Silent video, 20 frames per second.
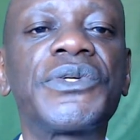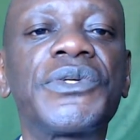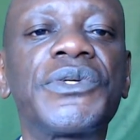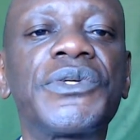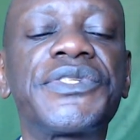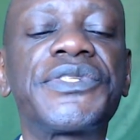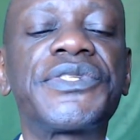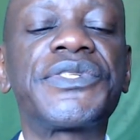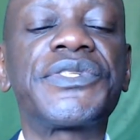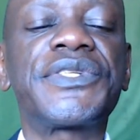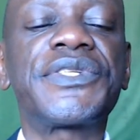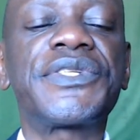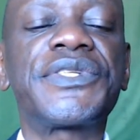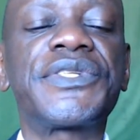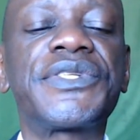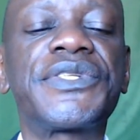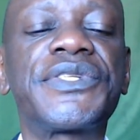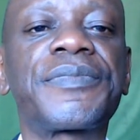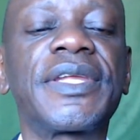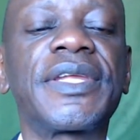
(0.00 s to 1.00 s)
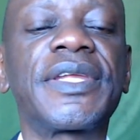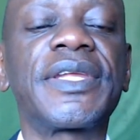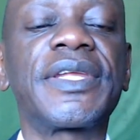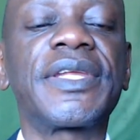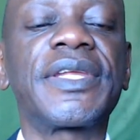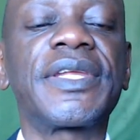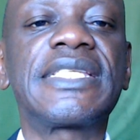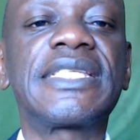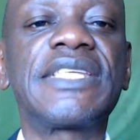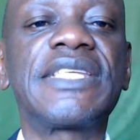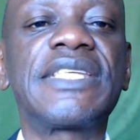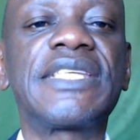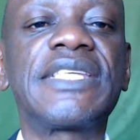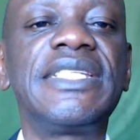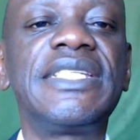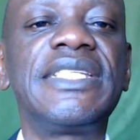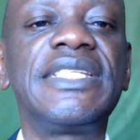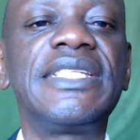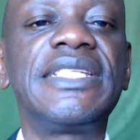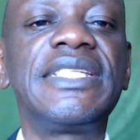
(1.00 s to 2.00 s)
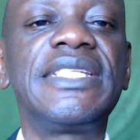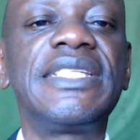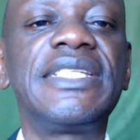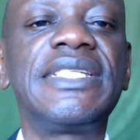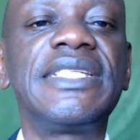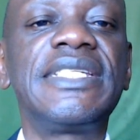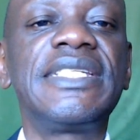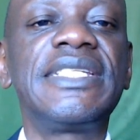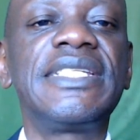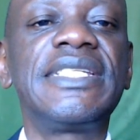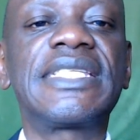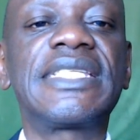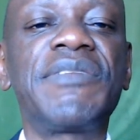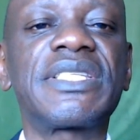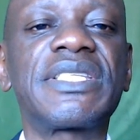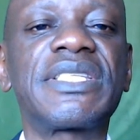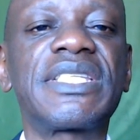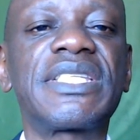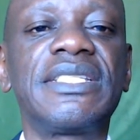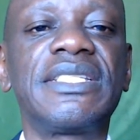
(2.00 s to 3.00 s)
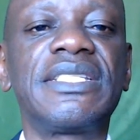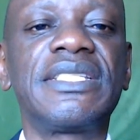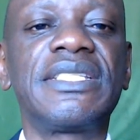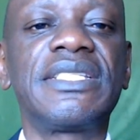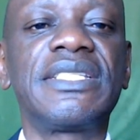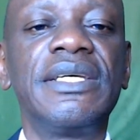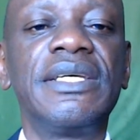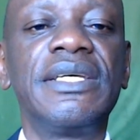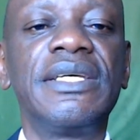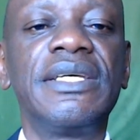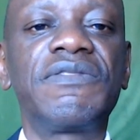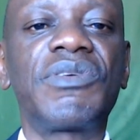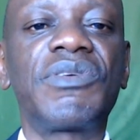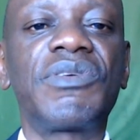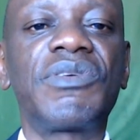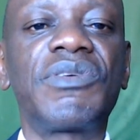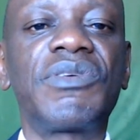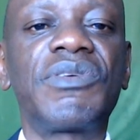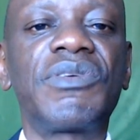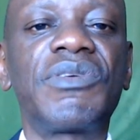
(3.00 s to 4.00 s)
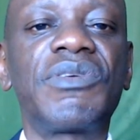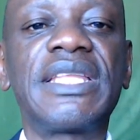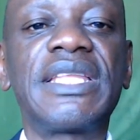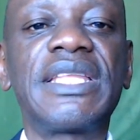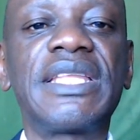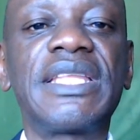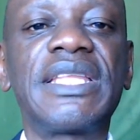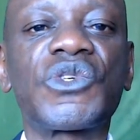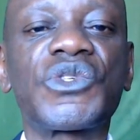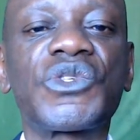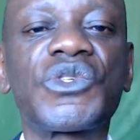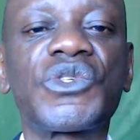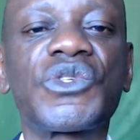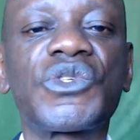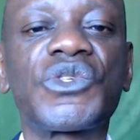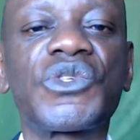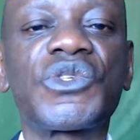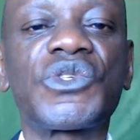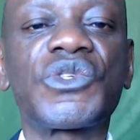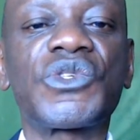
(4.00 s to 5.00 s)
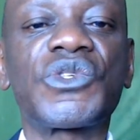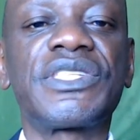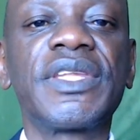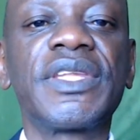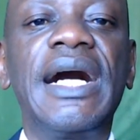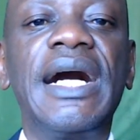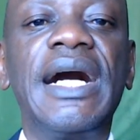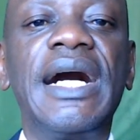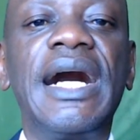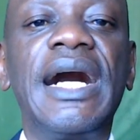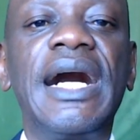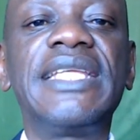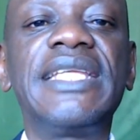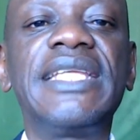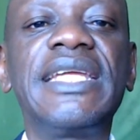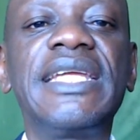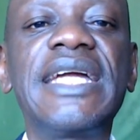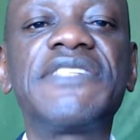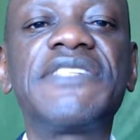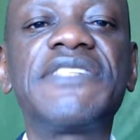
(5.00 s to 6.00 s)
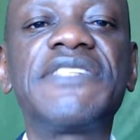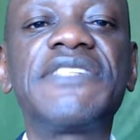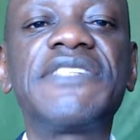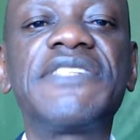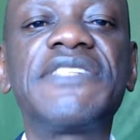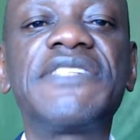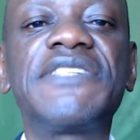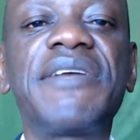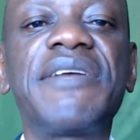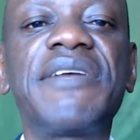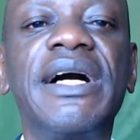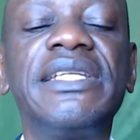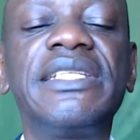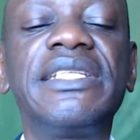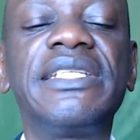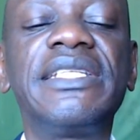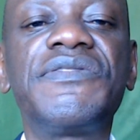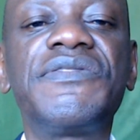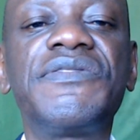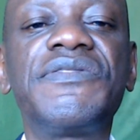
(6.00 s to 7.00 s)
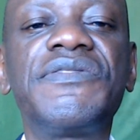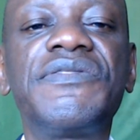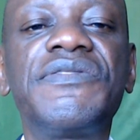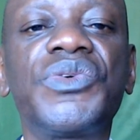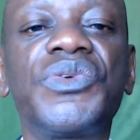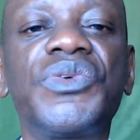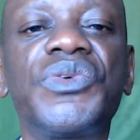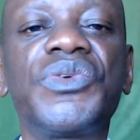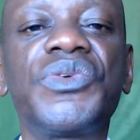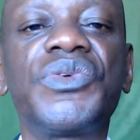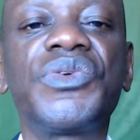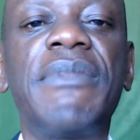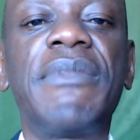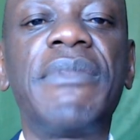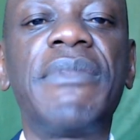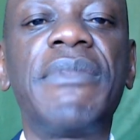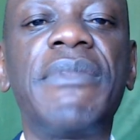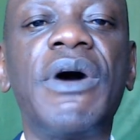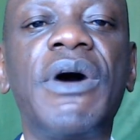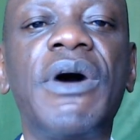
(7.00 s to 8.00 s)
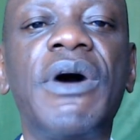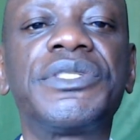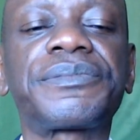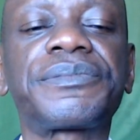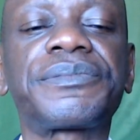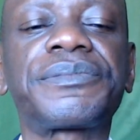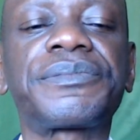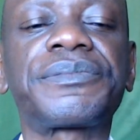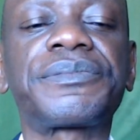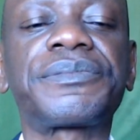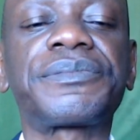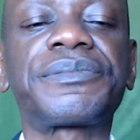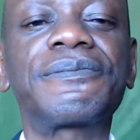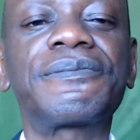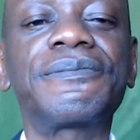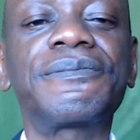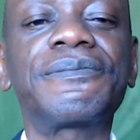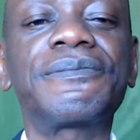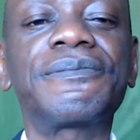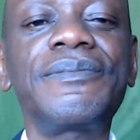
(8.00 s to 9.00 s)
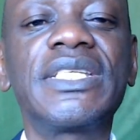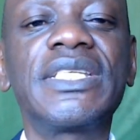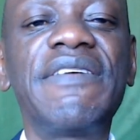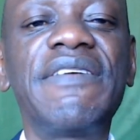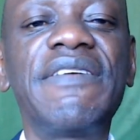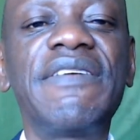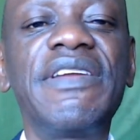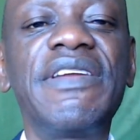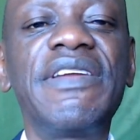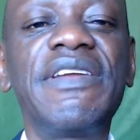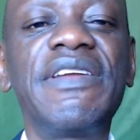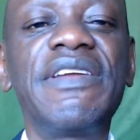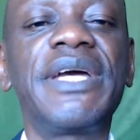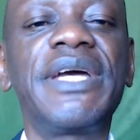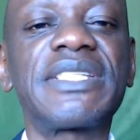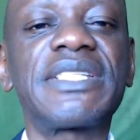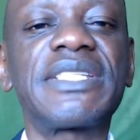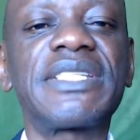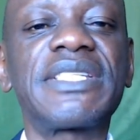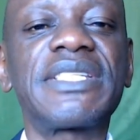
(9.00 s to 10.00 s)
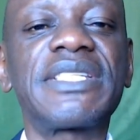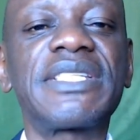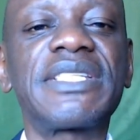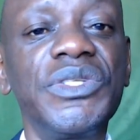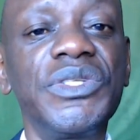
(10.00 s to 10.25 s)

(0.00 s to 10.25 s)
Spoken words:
value. So you have like almost 77% from other sources. And then dietary fiber gives you about